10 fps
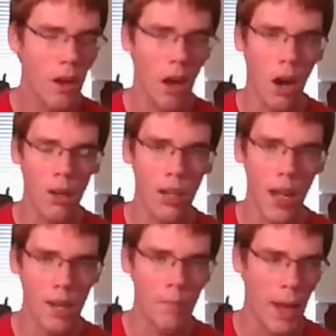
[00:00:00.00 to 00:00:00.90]

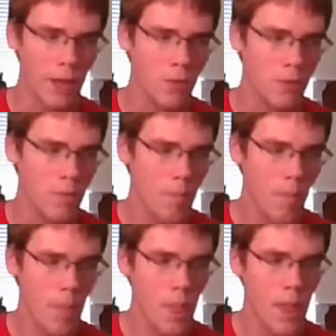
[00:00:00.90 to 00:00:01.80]
Online Battle,
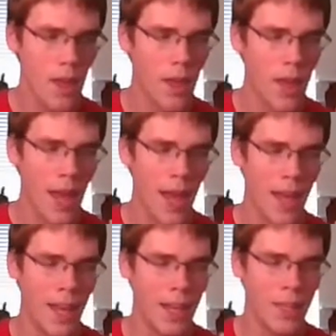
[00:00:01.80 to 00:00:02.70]

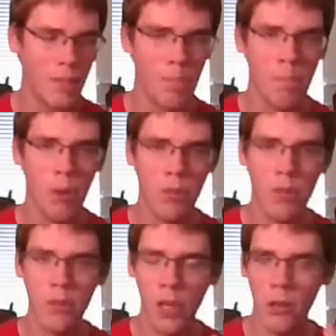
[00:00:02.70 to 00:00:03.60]
and
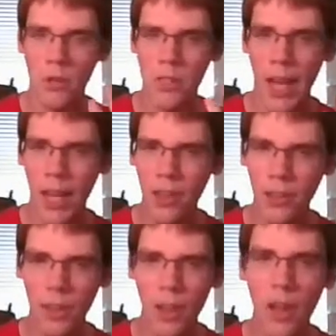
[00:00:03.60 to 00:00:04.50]
Boruto's
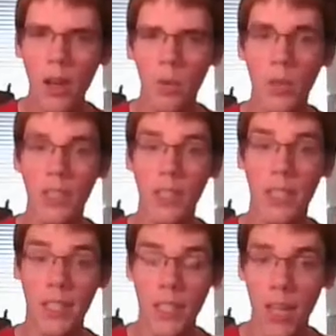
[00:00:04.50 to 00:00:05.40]
Tale, which is
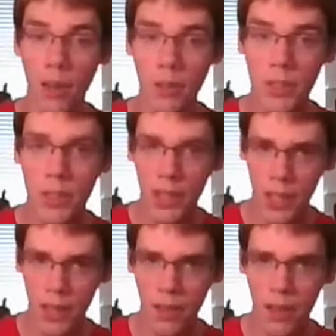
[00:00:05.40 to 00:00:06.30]
a
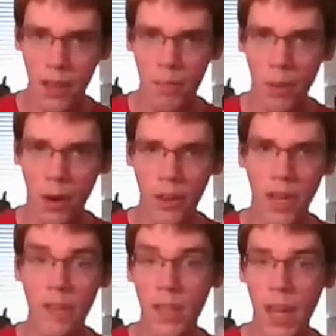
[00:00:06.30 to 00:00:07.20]
DLC part
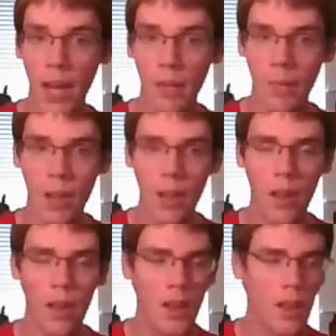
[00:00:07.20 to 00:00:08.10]
of the game,
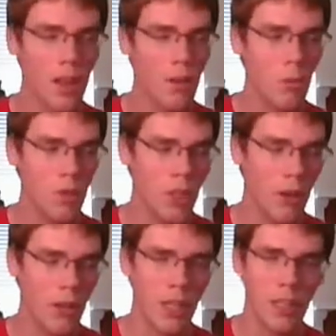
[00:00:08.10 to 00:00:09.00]
which
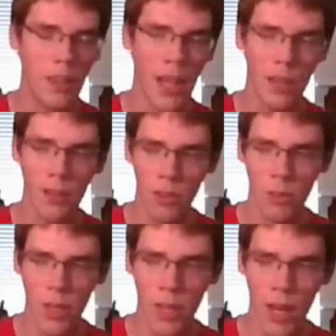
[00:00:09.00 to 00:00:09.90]
I'll get into that in a little
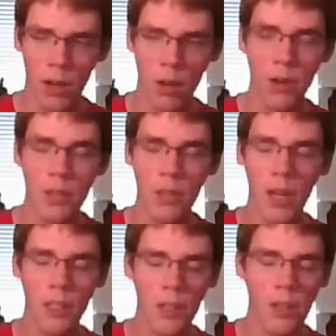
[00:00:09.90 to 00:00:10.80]
bit. I'll also
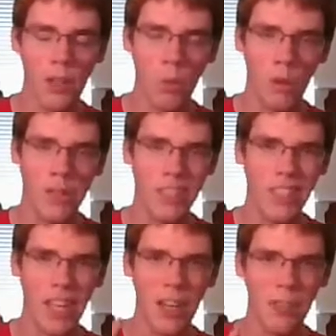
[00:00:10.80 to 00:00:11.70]
let you know what is
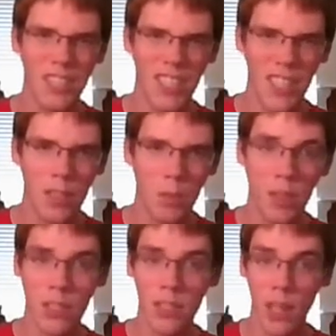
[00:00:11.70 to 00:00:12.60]
DLC and
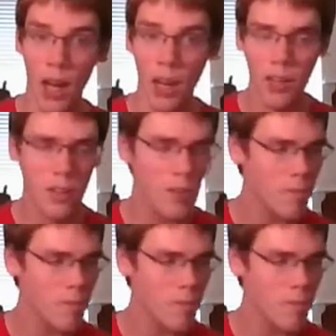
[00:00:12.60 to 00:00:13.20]
what is not.